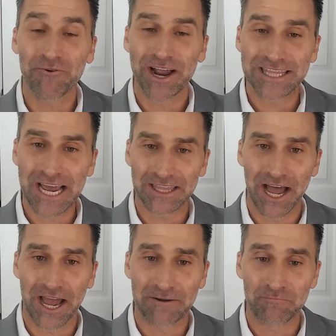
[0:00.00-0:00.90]
read that
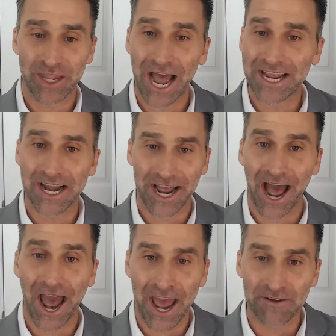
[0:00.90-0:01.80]
line. I
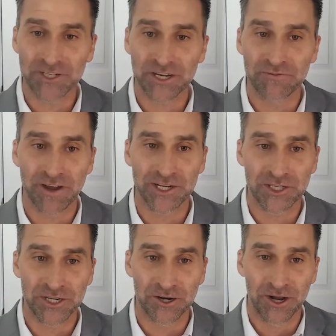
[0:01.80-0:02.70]
have to confess to
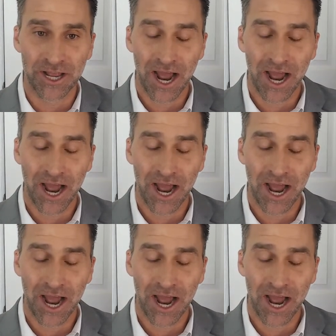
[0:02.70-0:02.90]
you,